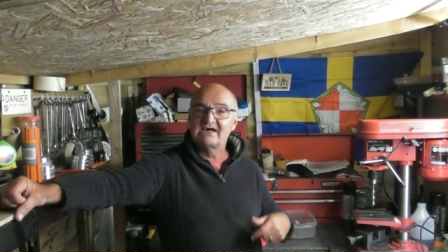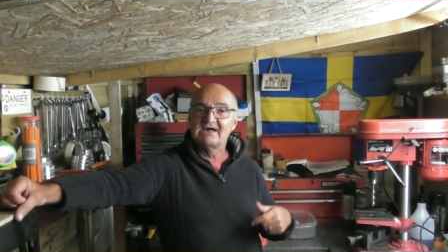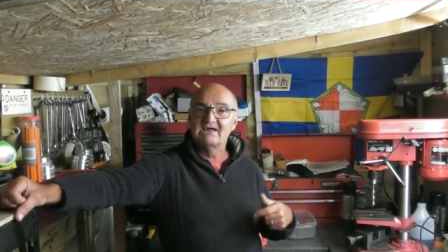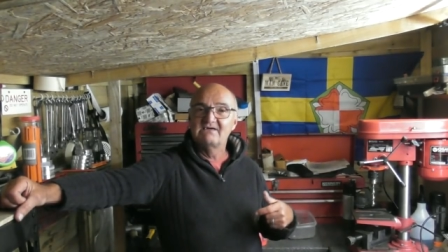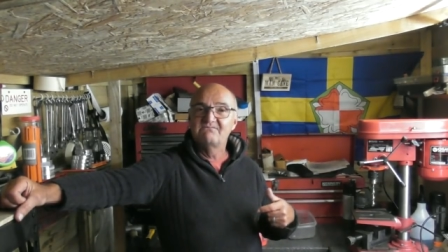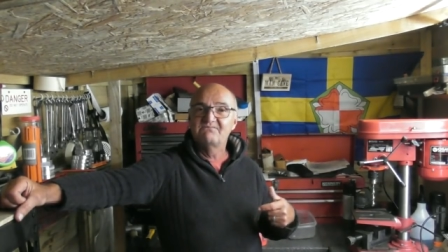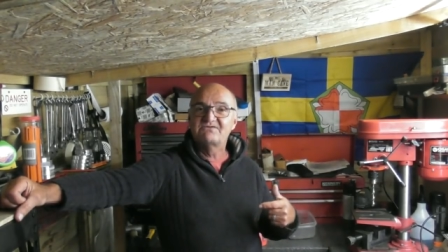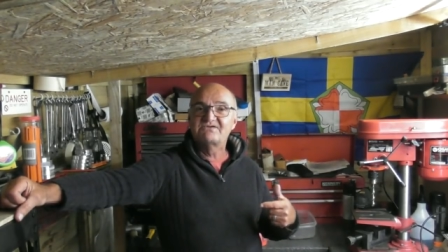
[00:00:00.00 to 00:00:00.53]

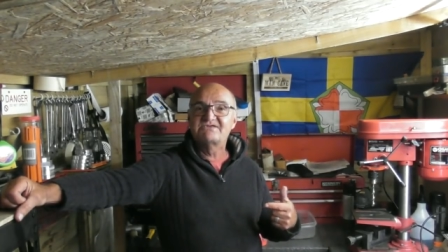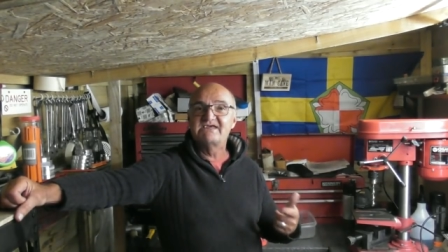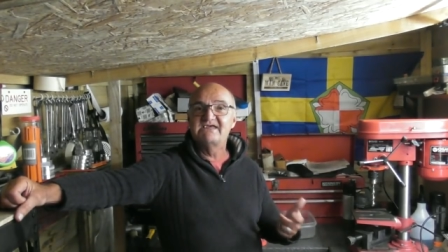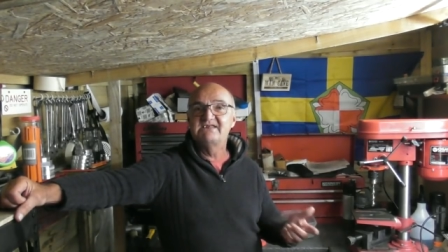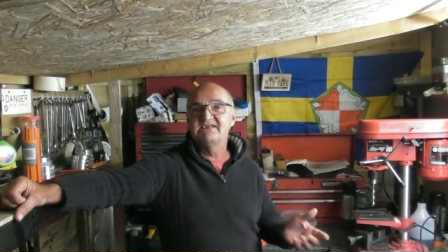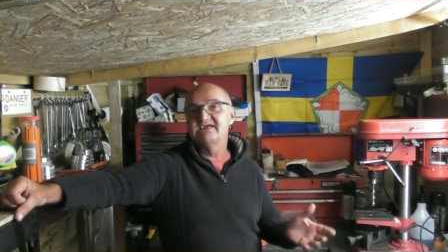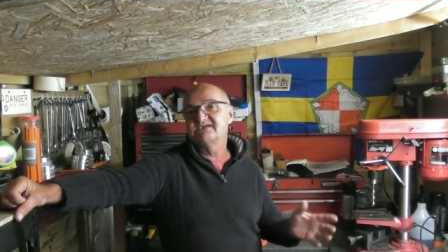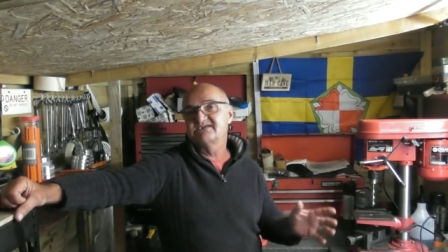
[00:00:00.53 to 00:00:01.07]
I've
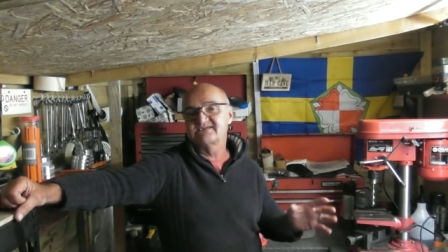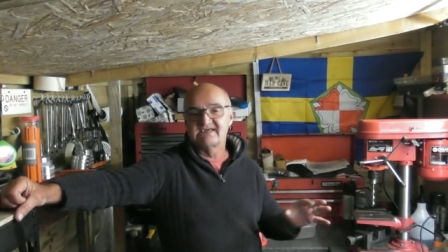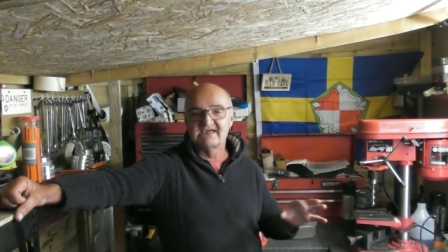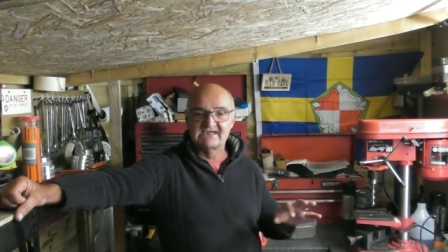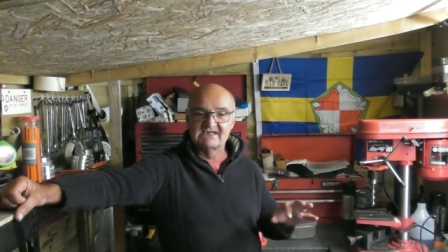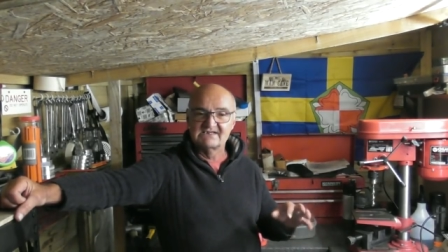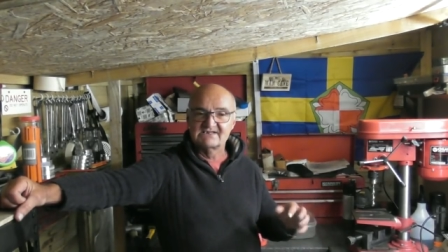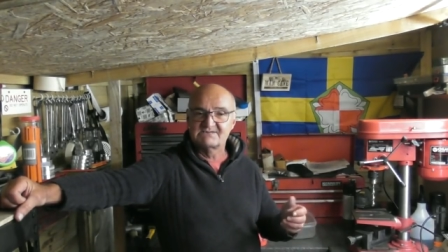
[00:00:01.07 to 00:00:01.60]
seen these
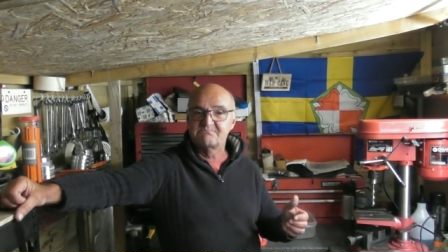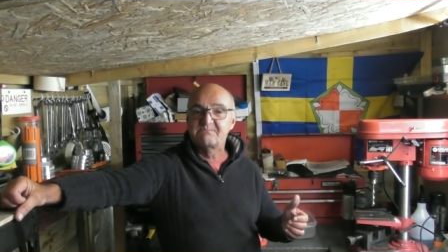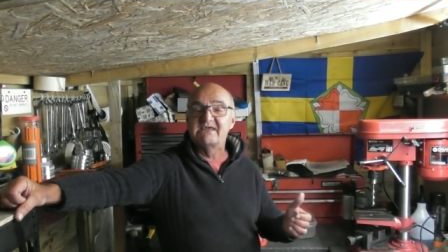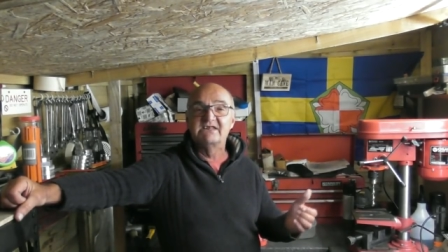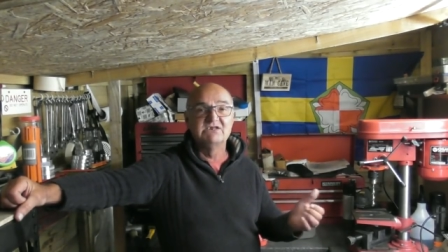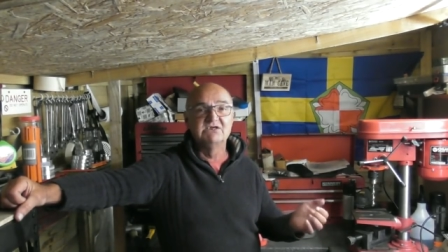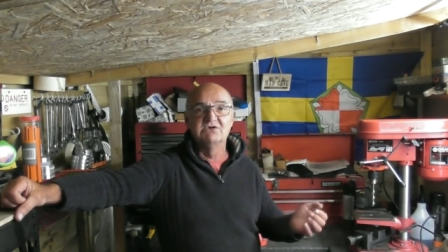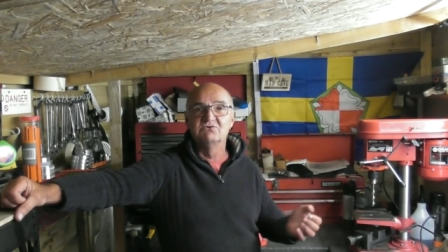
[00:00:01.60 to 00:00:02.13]
things
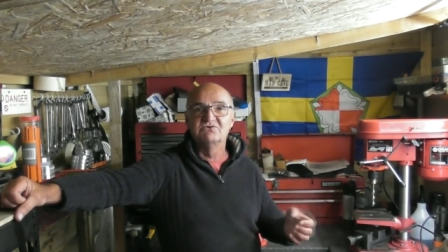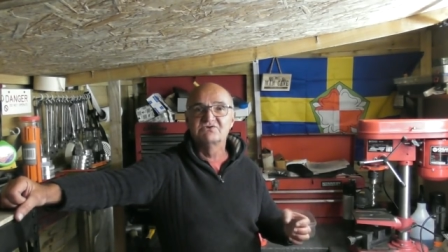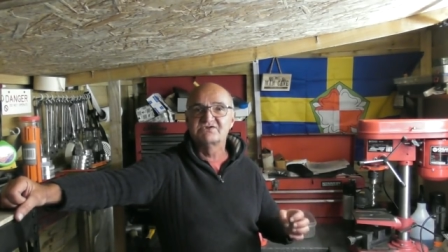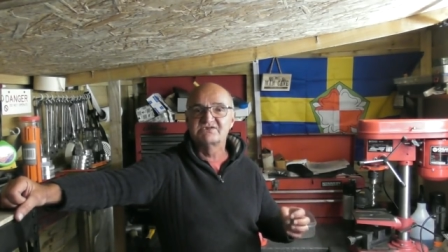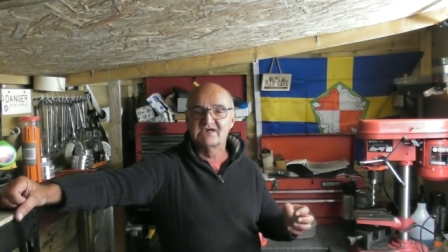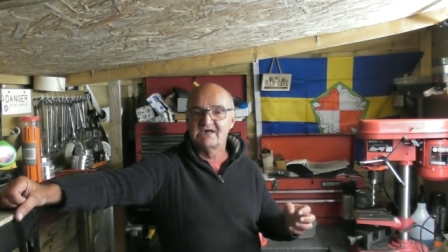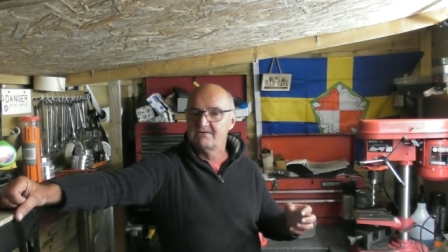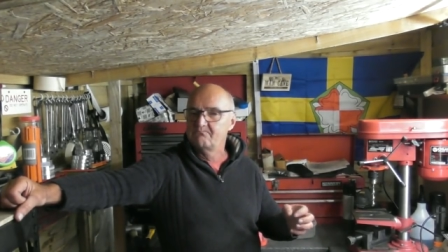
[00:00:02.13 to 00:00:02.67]
being
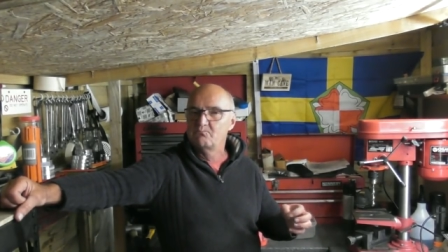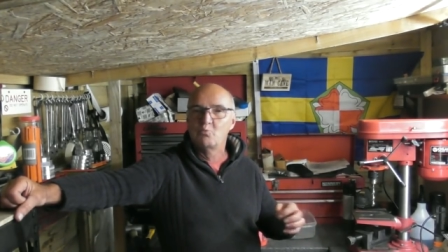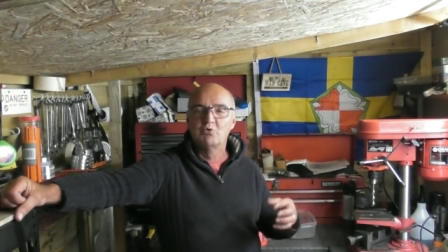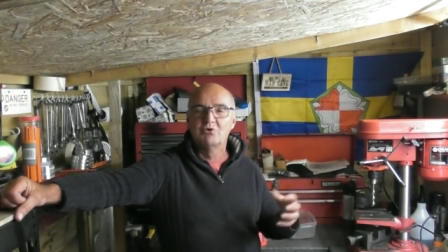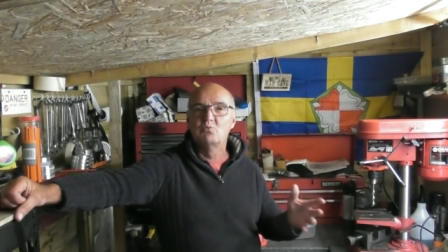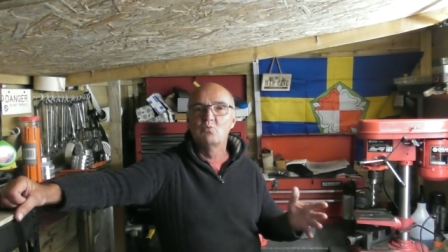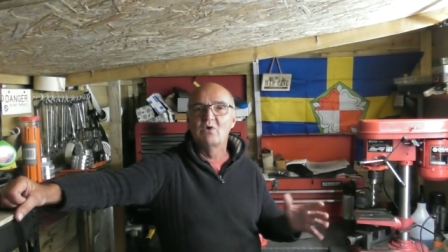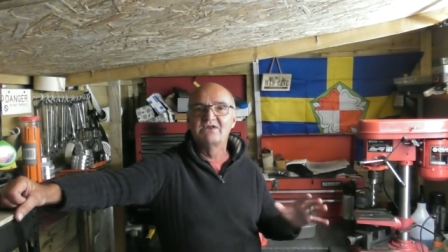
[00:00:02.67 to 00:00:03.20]
used, um,
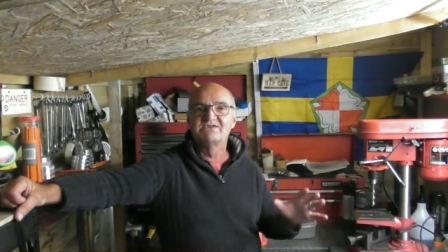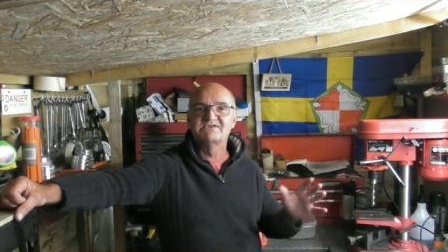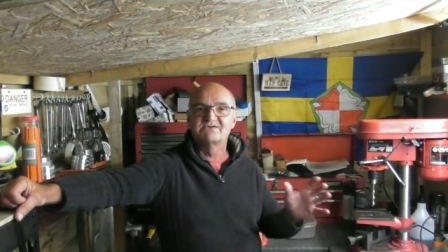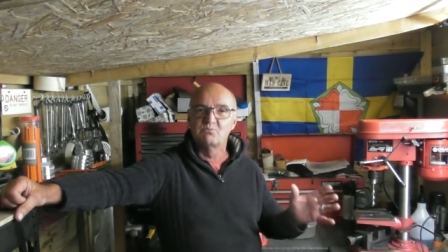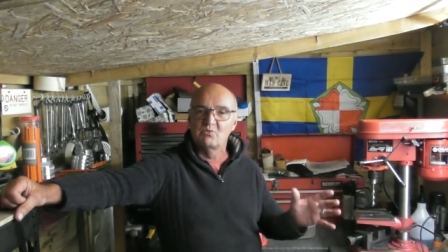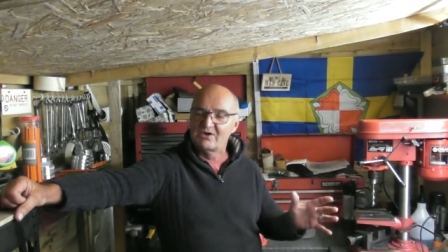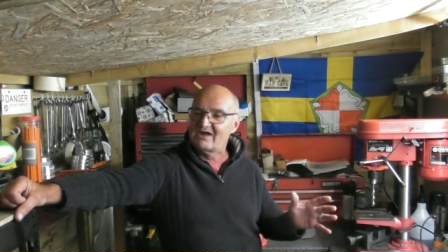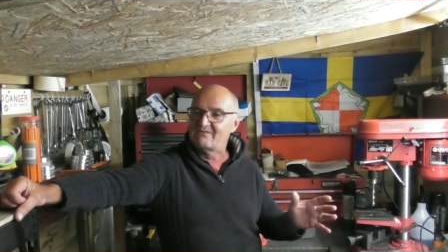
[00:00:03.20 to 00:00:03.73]
wooden ones
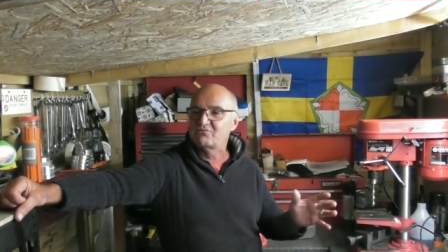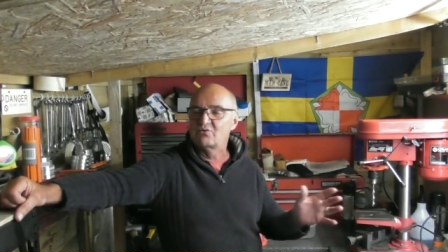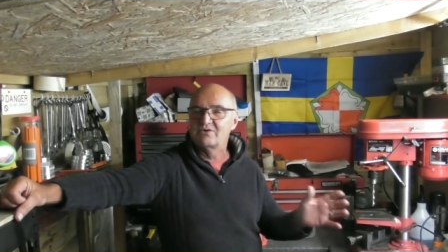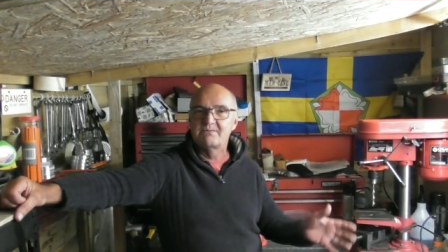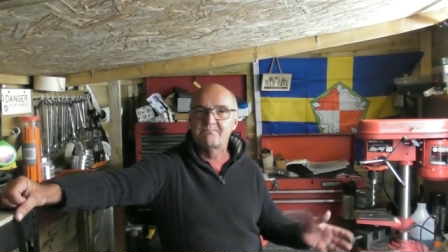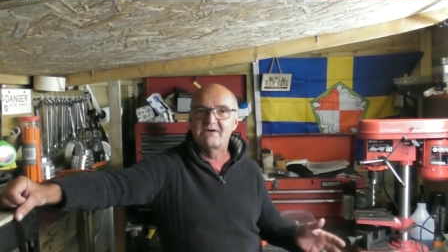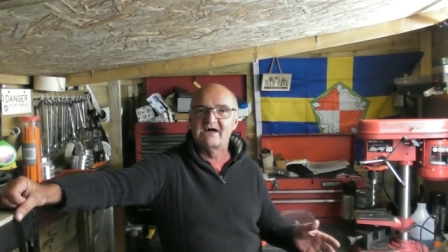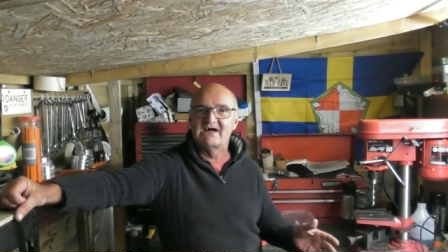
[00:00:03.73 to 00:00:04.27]
and what have you
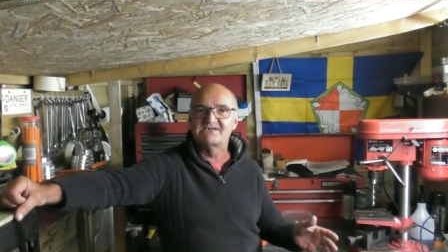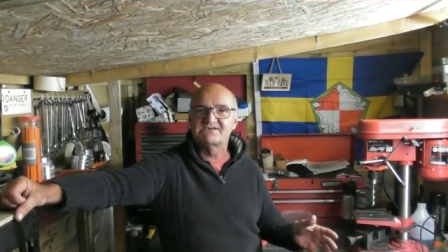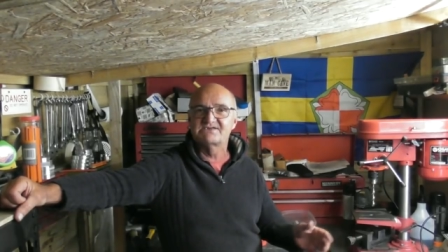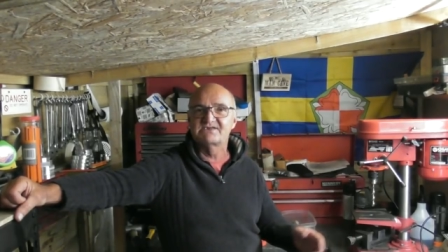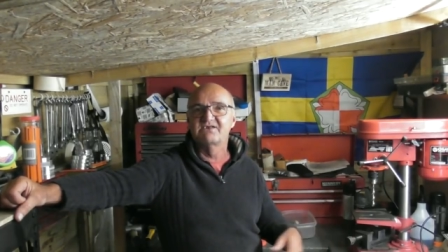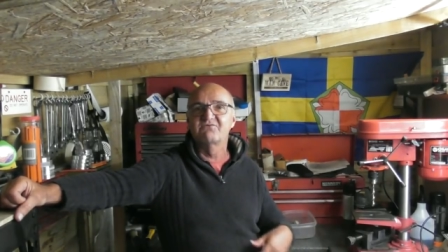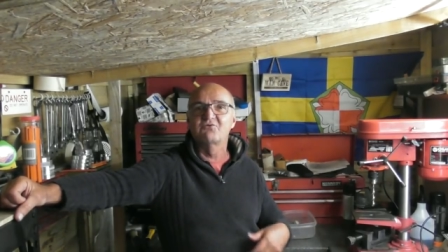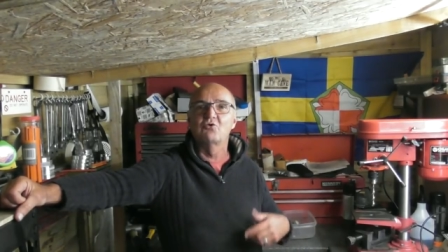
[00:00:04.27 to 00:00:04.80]
in the
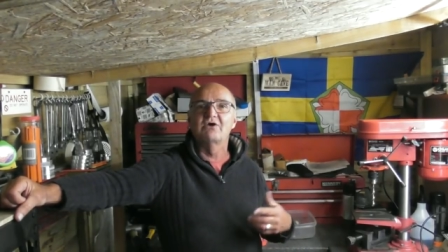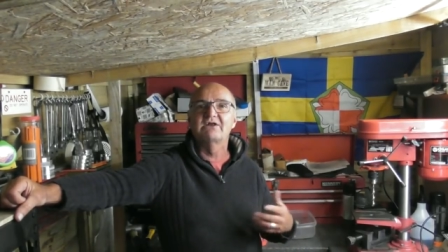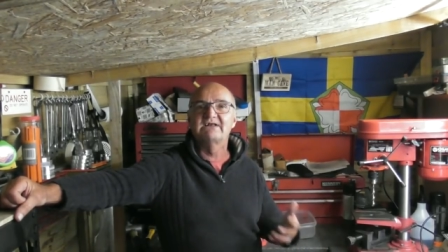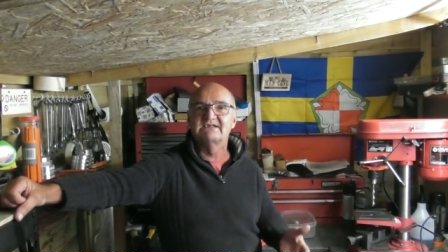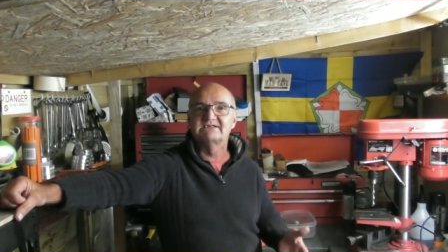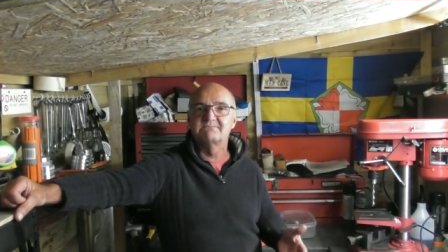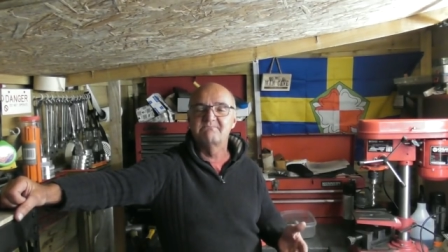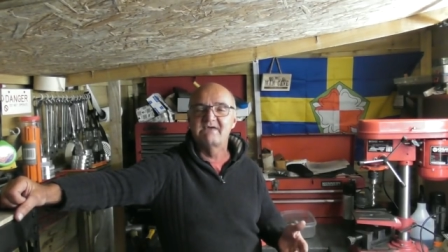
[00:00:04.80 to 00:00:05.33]
past and thought I'd
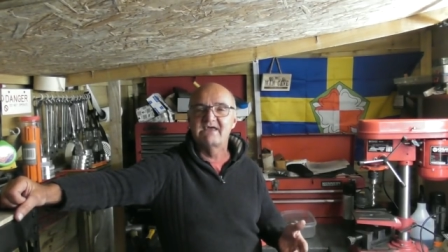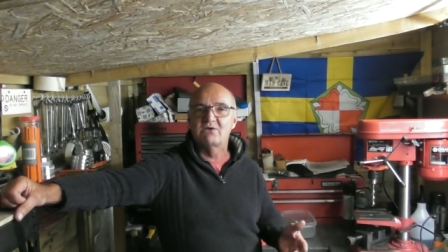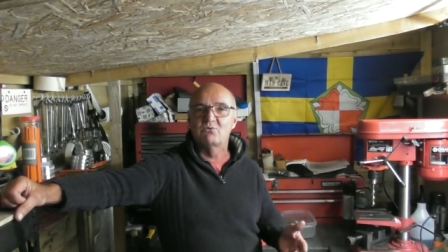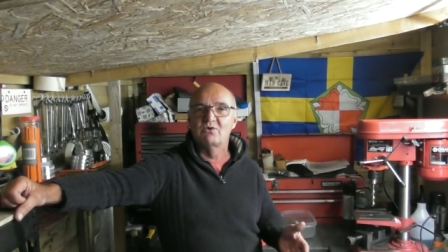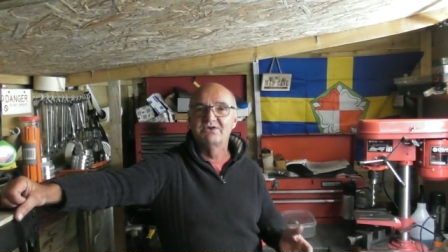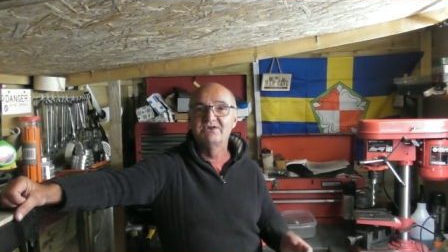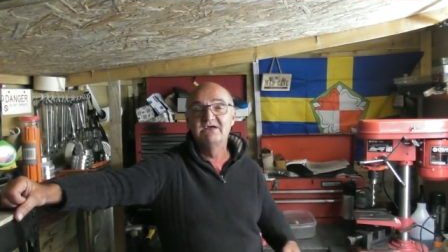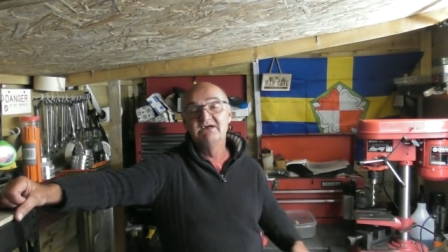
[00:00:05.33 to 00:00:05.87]
like to make
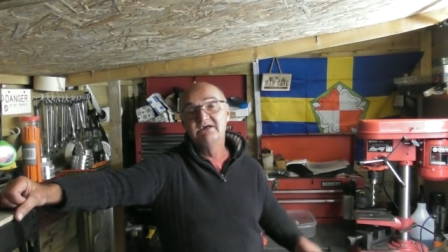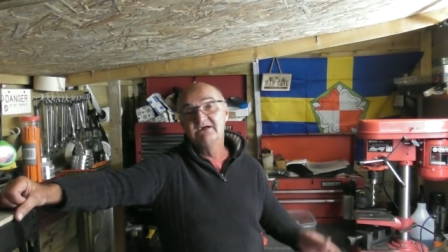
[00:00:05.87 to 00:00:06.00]
one.